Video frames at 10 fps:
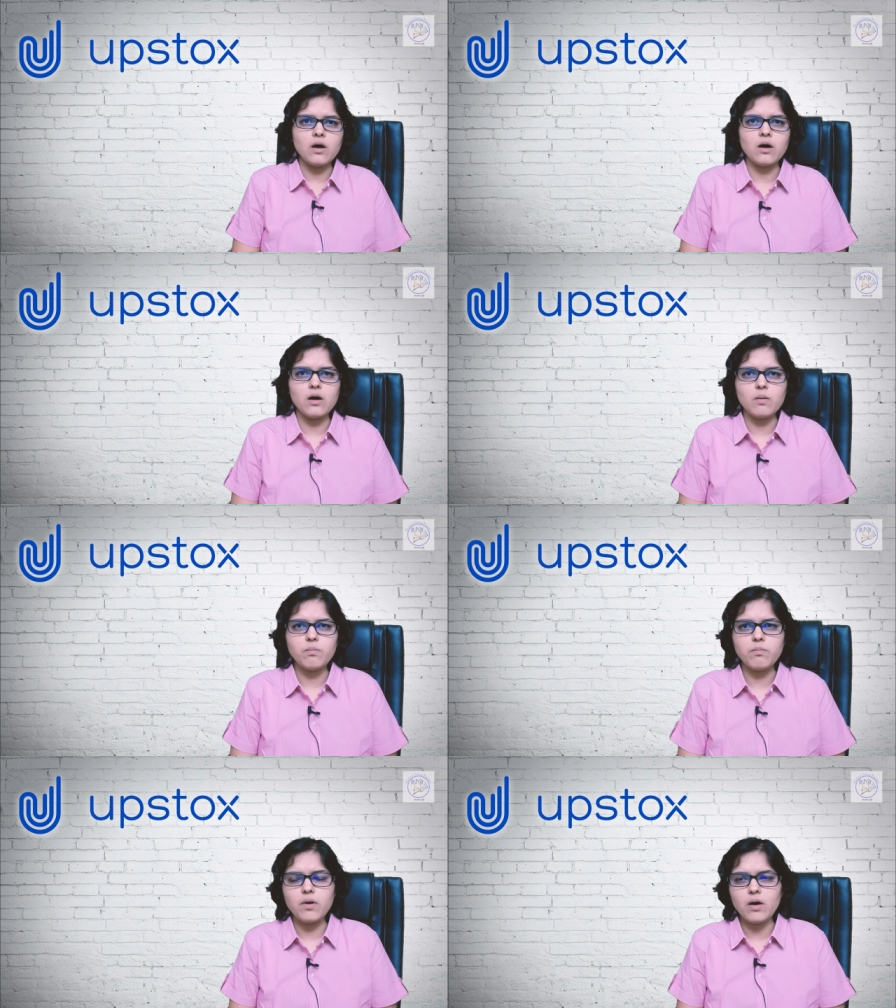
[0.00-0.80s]
Uh,
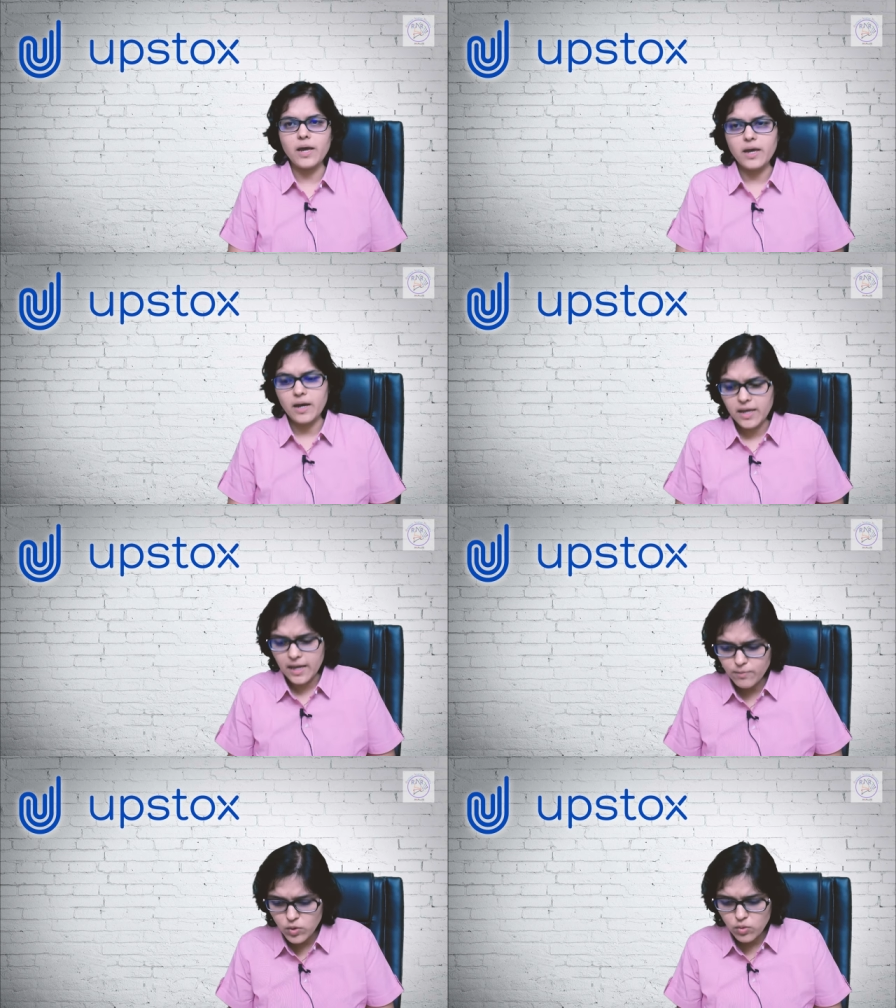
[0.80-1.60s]
I, I
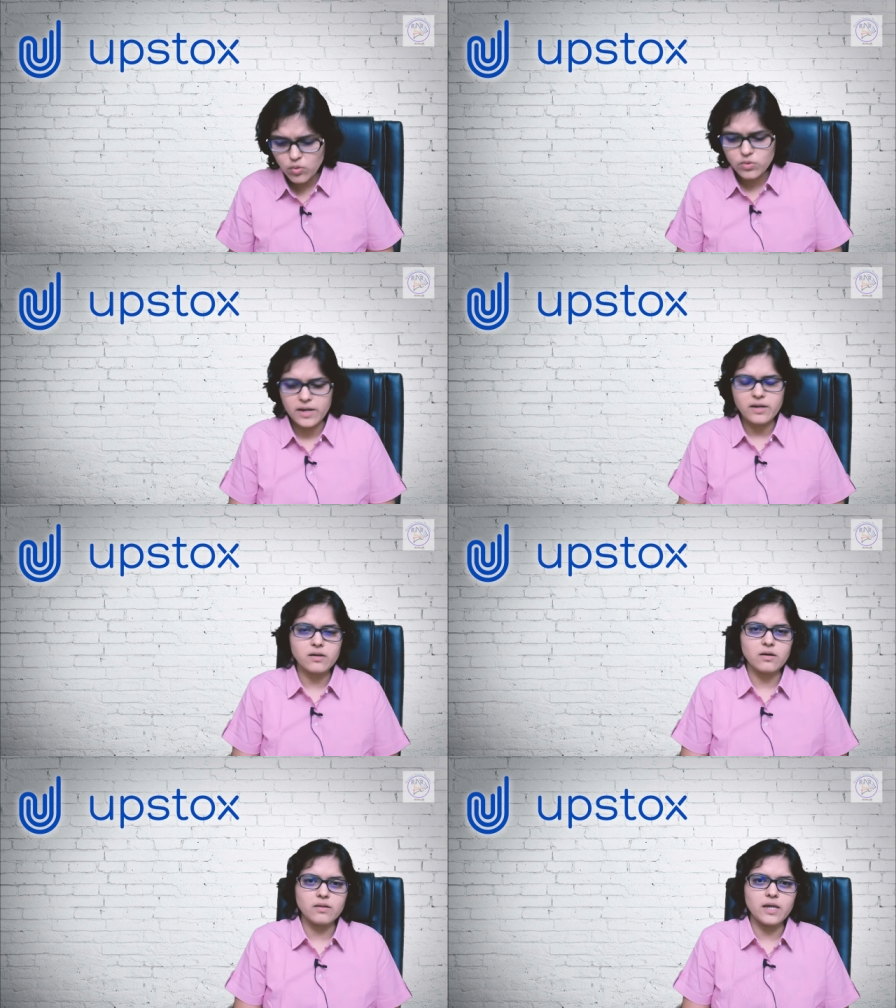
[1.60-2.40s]
came to know that
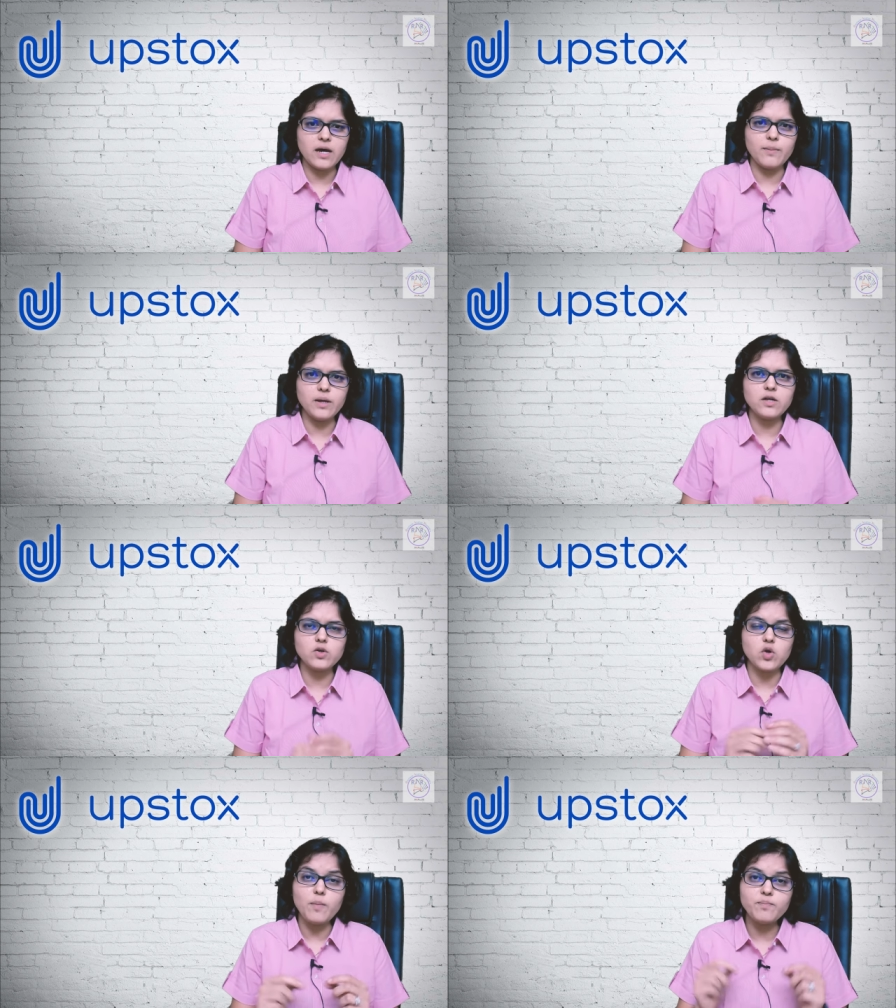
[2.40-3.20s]
uh, they are among the
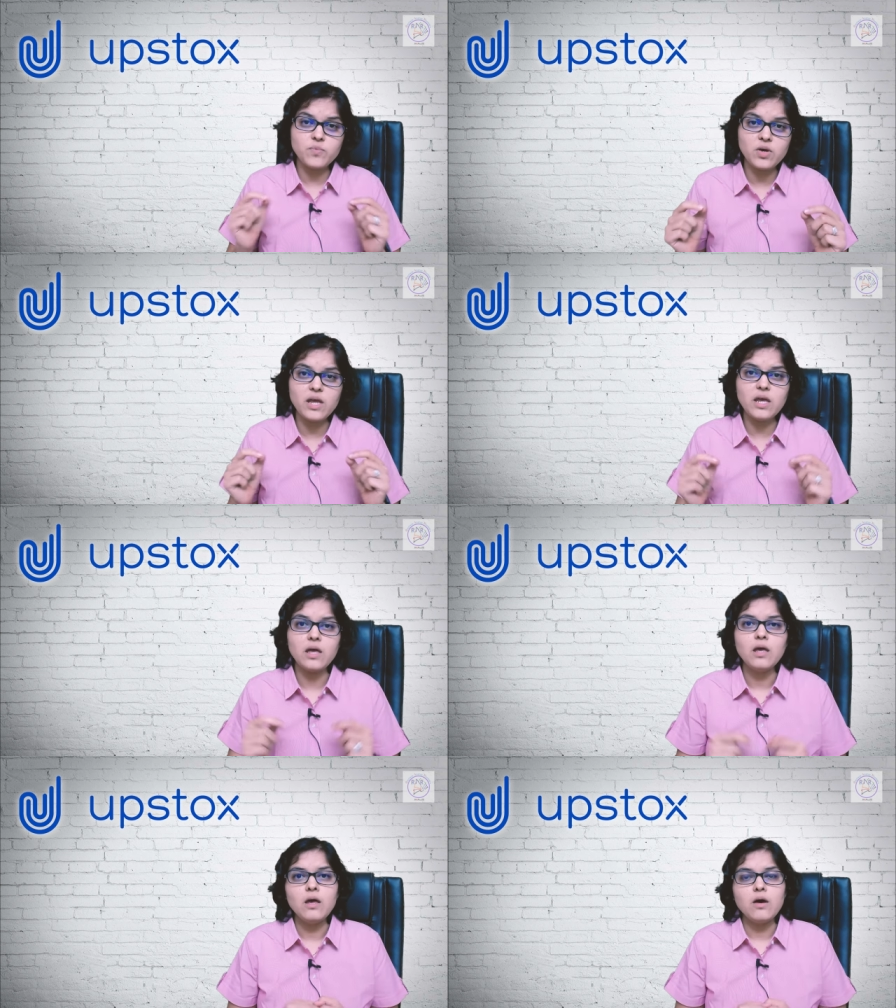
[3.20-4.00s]
top three
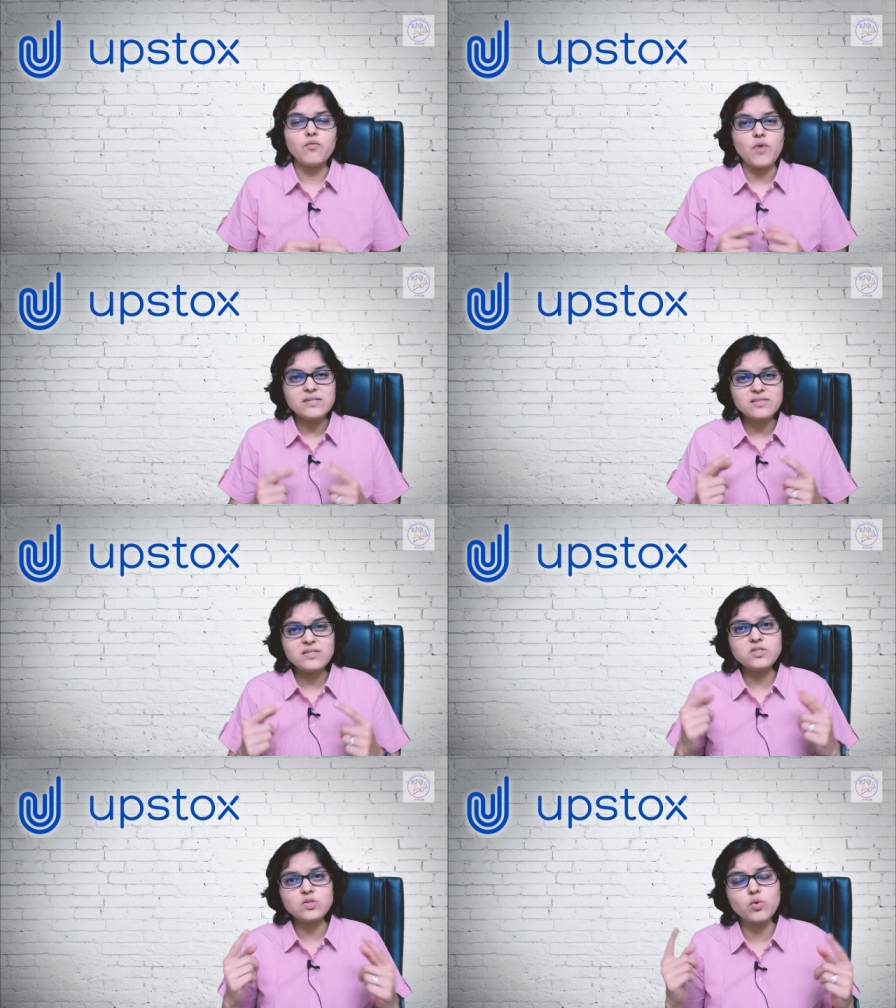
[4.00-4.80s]

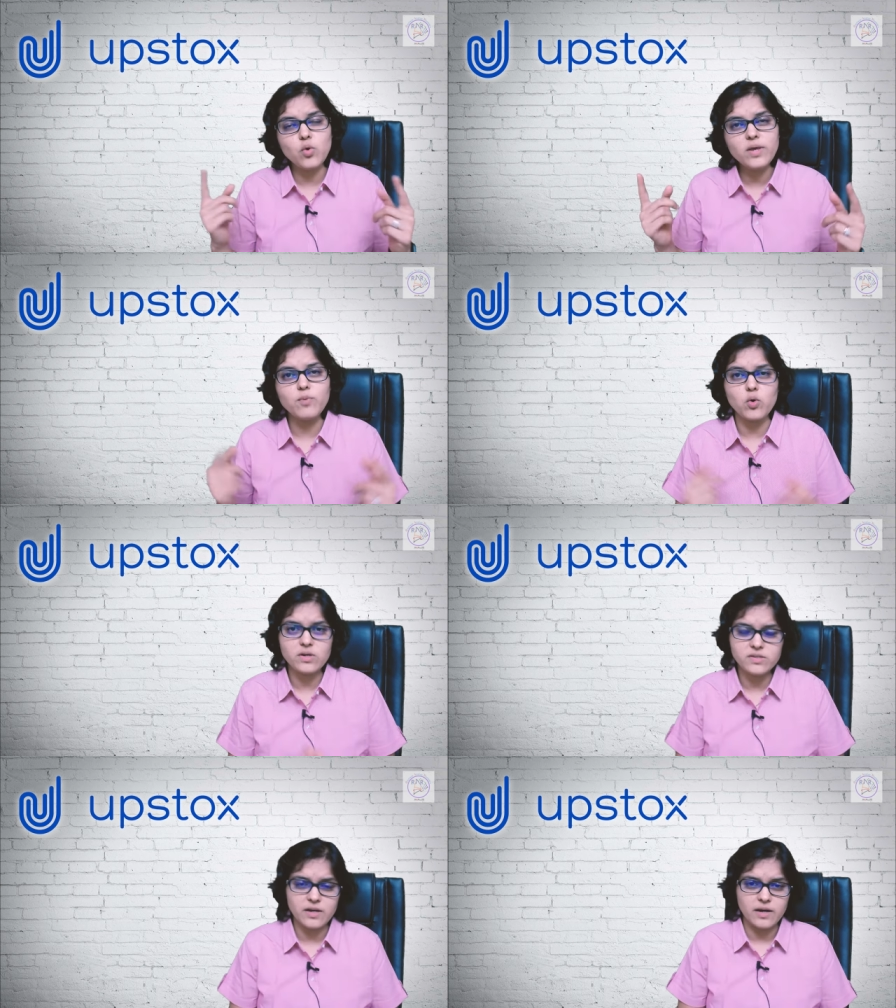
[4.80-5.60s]
fastest growing
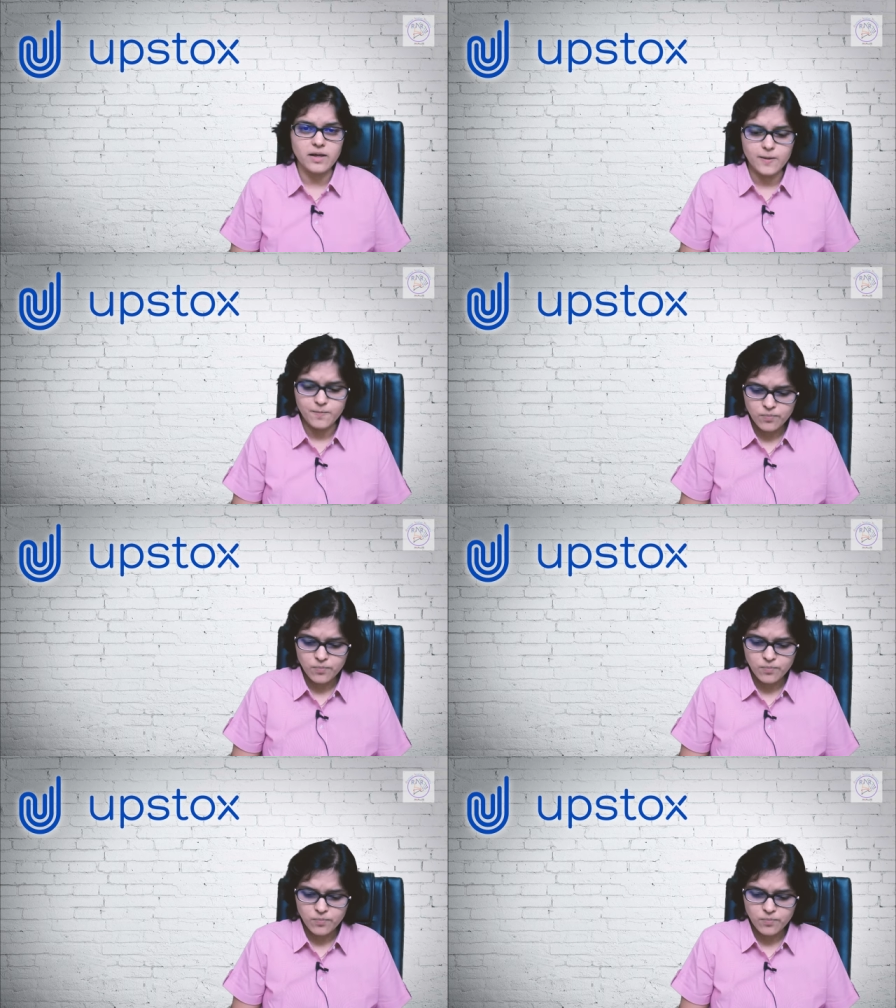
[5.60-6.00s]
brokers in India.